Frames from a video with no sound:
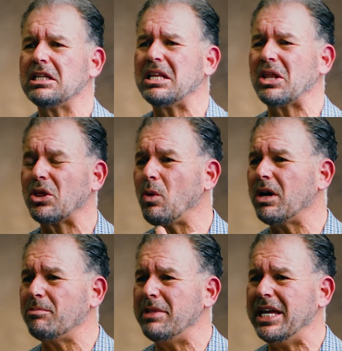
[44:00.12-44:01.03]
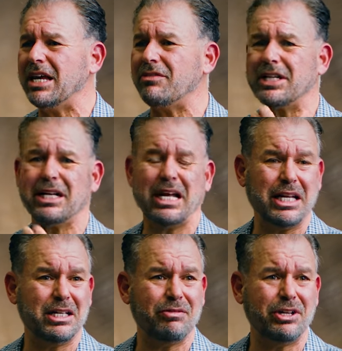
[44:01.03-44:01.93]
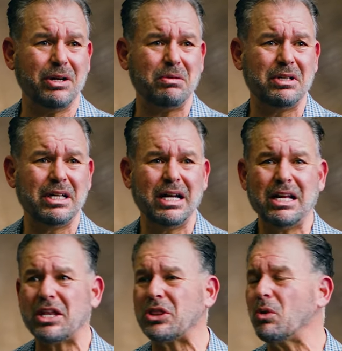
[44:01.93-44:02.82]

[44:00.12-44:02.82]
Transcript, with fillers: The thought of me giving an interview, the